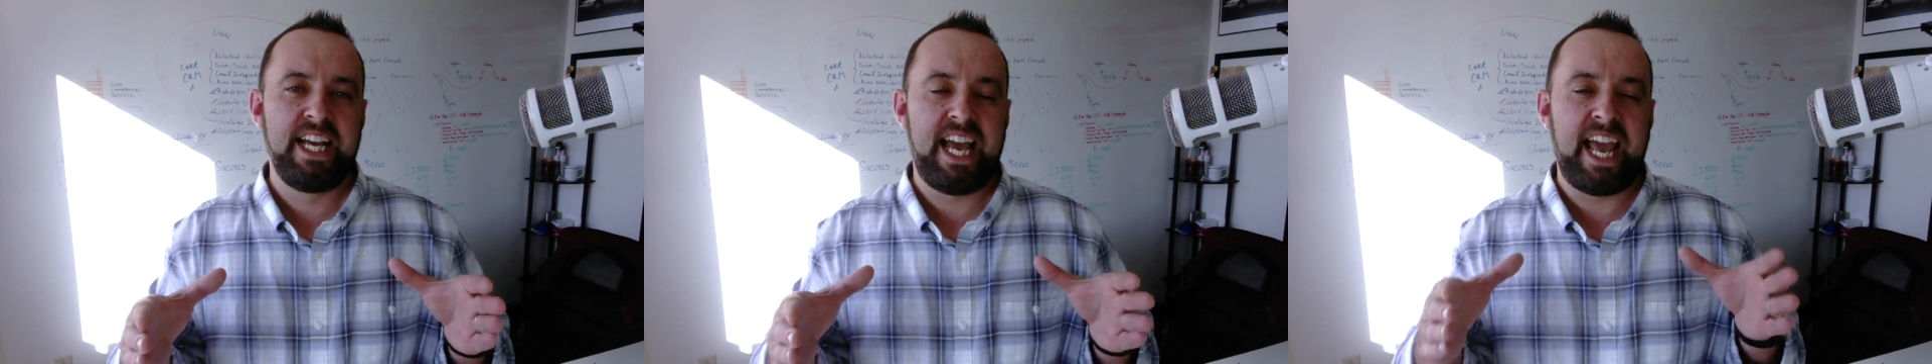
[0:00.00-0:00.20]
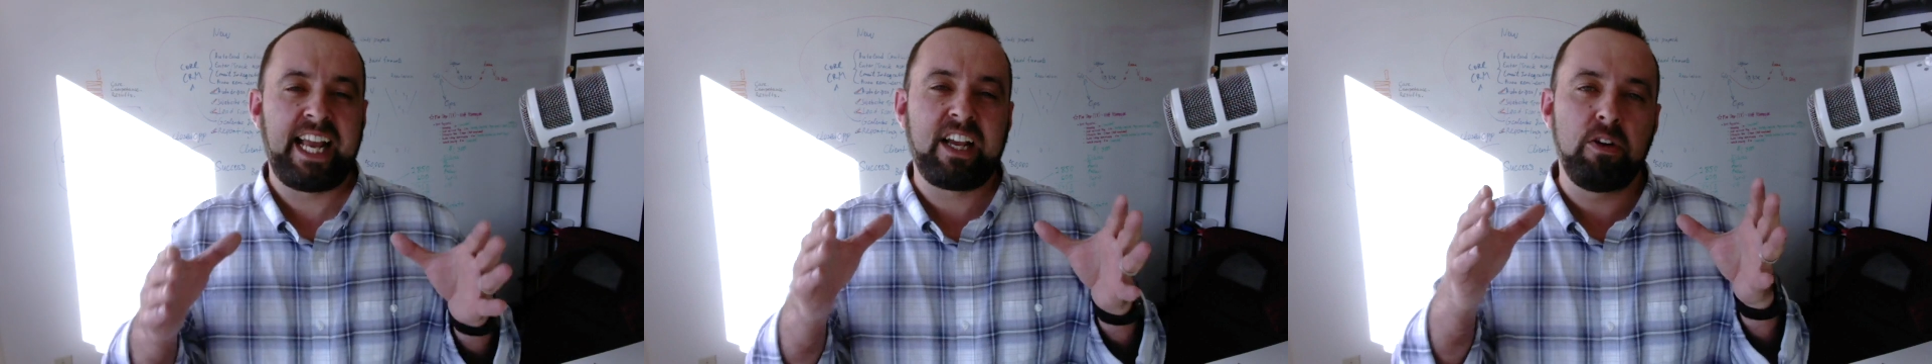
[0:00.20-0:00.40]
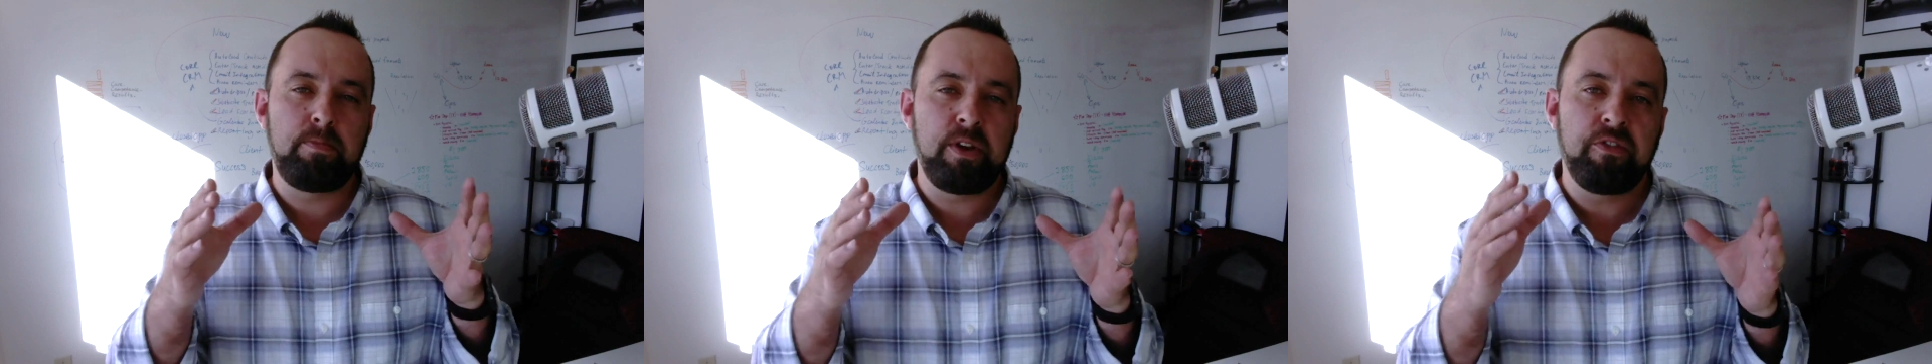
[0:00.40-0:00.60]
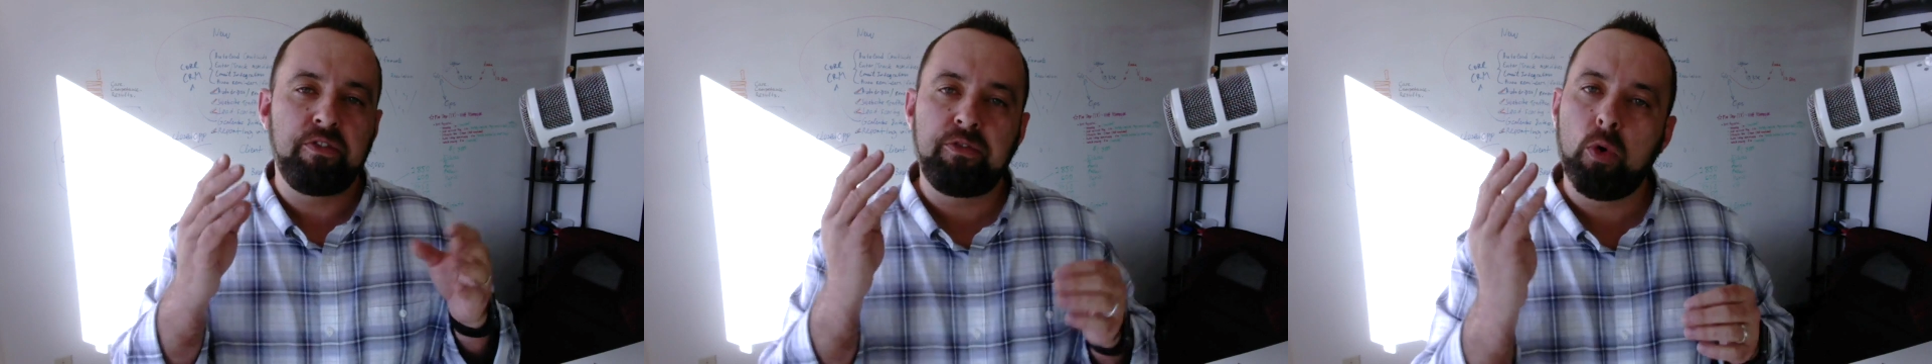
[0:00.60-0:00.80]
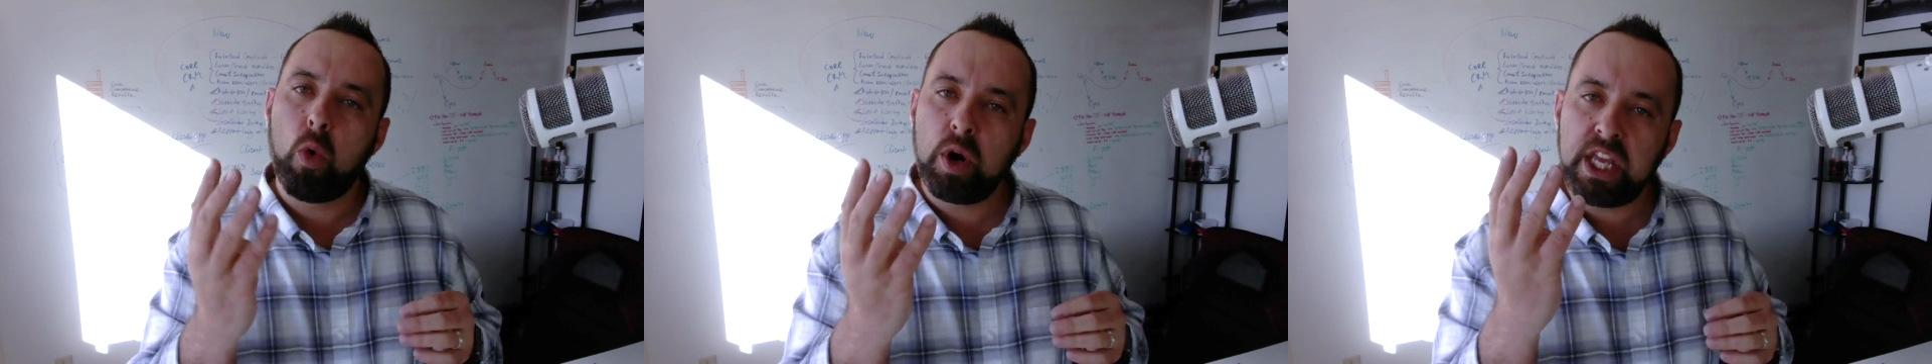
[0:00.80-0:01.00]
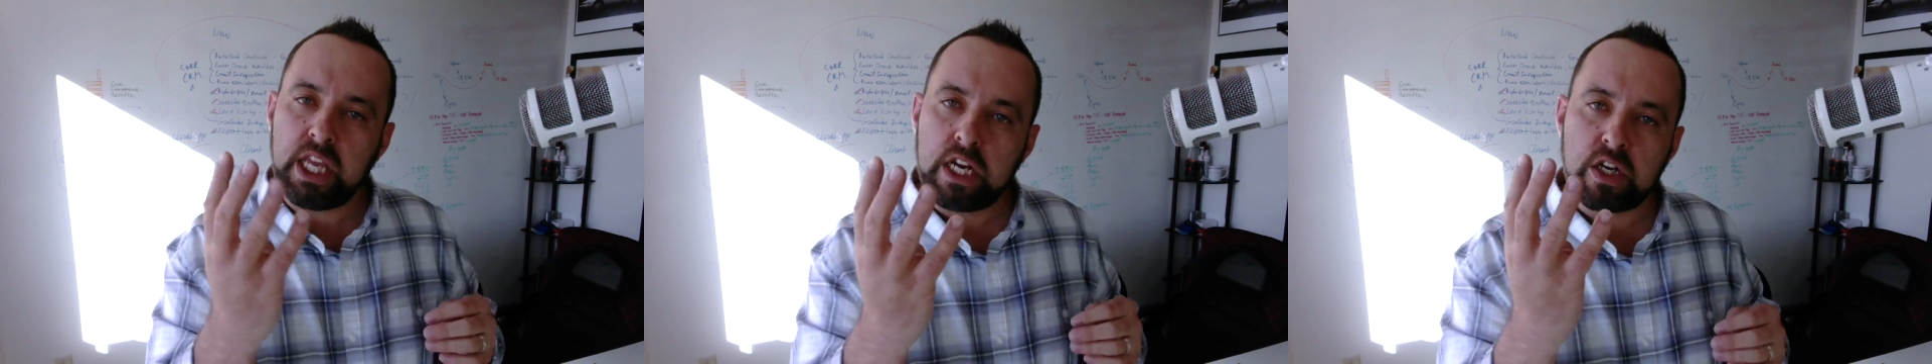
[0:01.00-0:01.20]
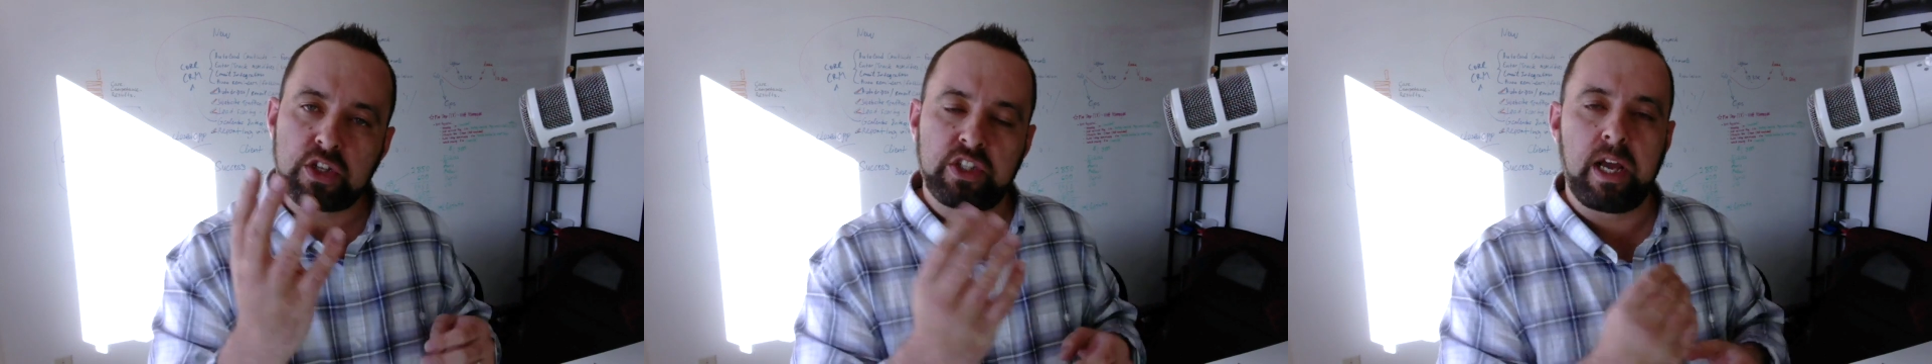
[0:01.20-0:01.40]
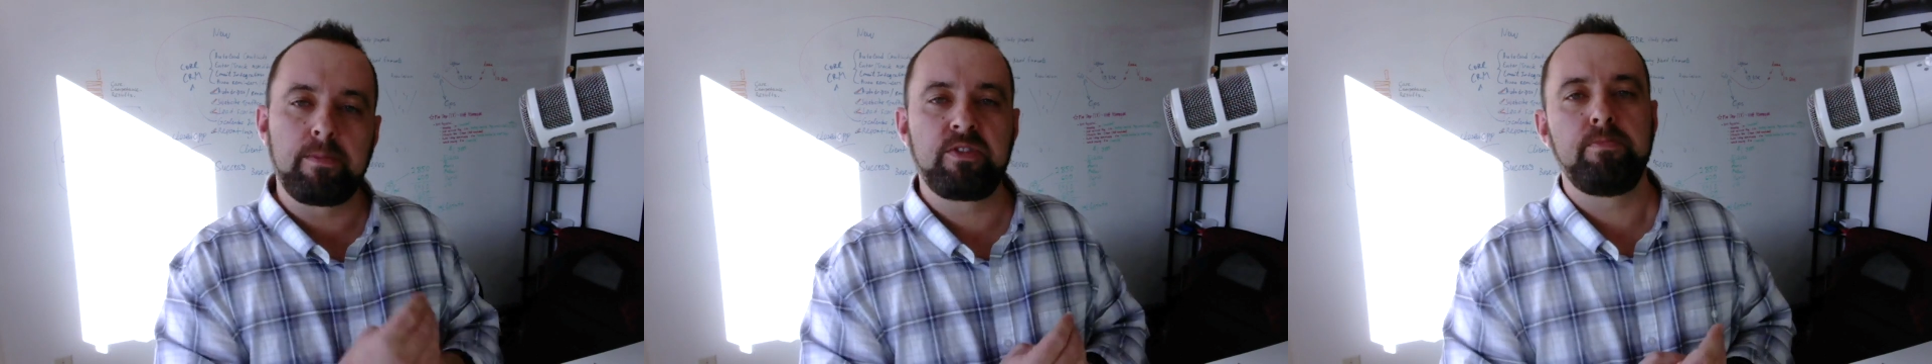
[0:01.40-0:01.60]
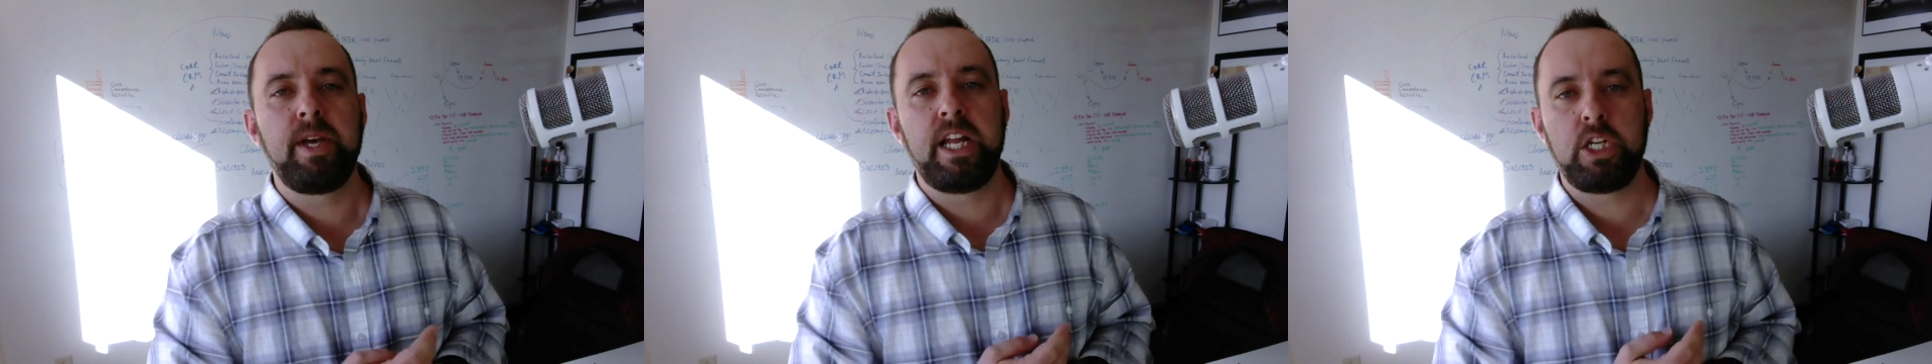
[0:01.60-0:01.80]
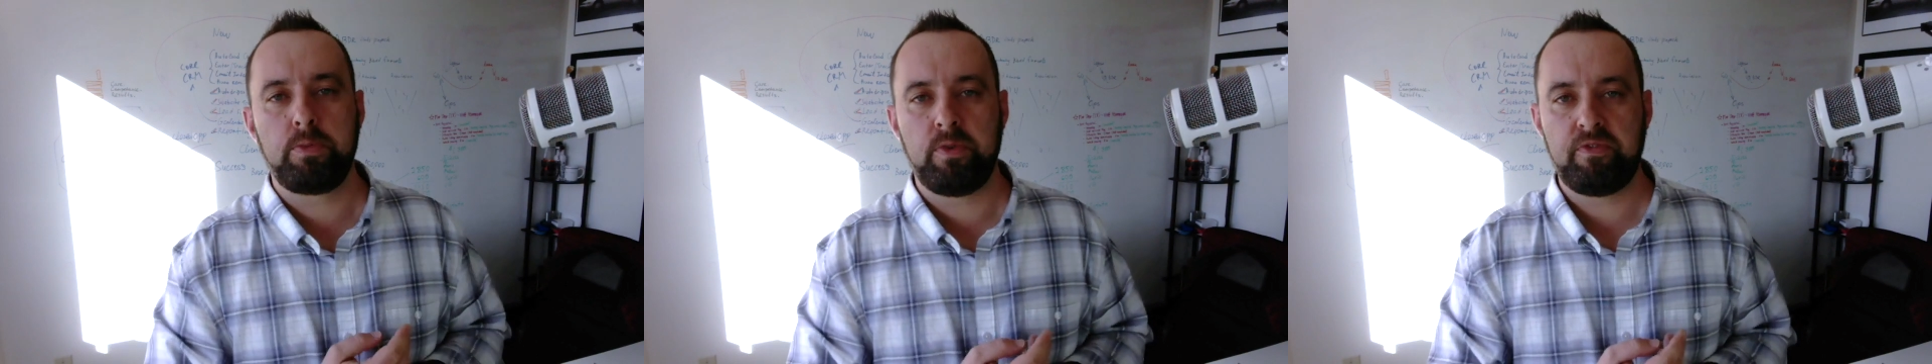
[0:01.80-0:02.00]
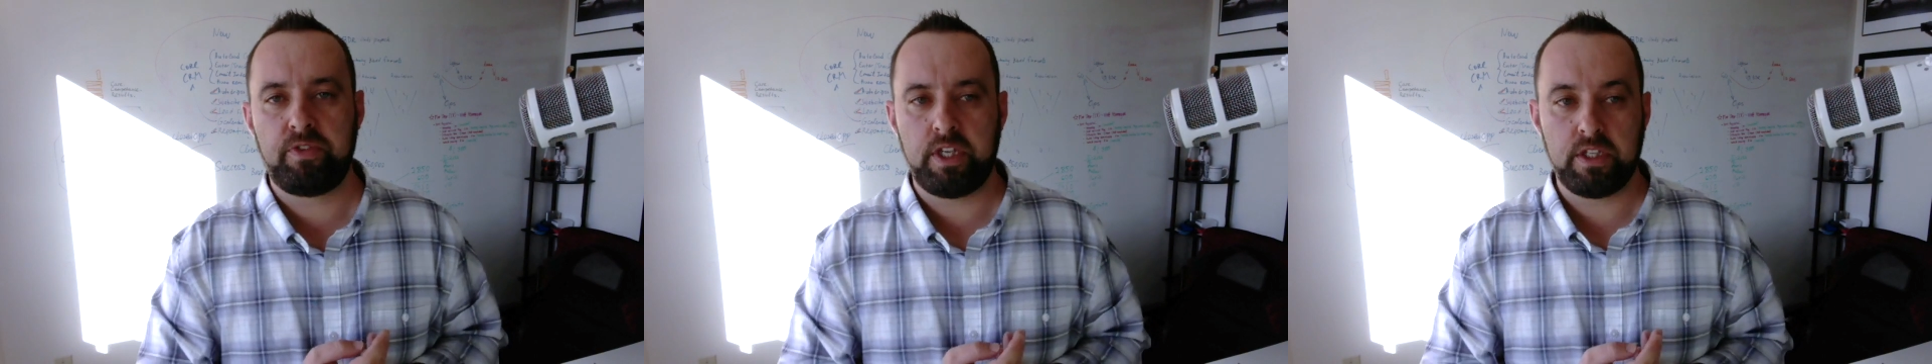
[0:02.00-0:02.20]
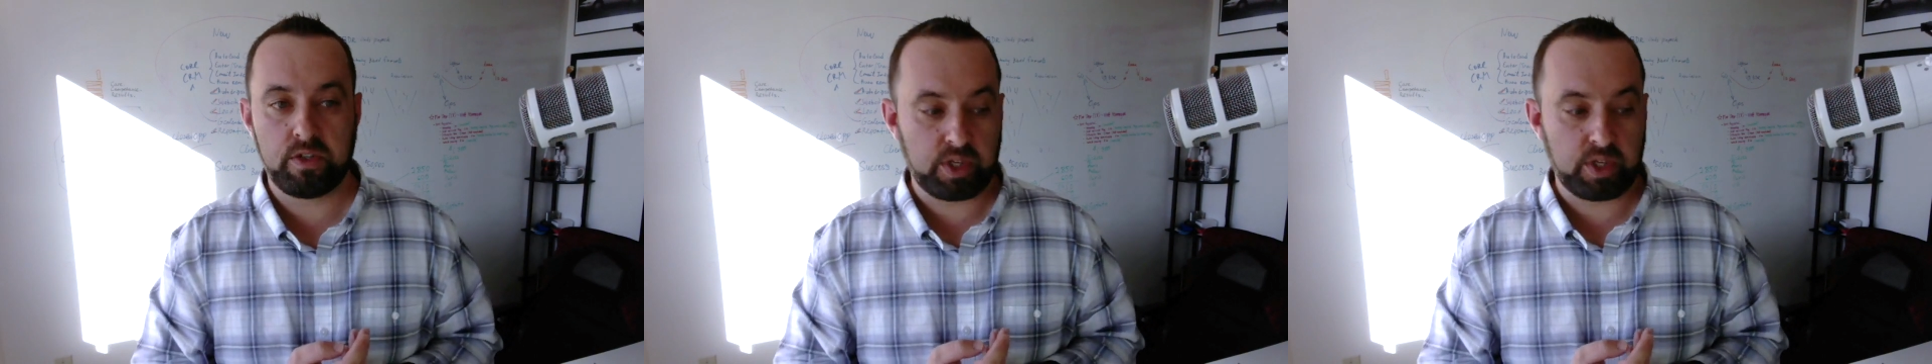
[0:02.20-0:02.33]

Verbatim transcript: It could be four years times management fees.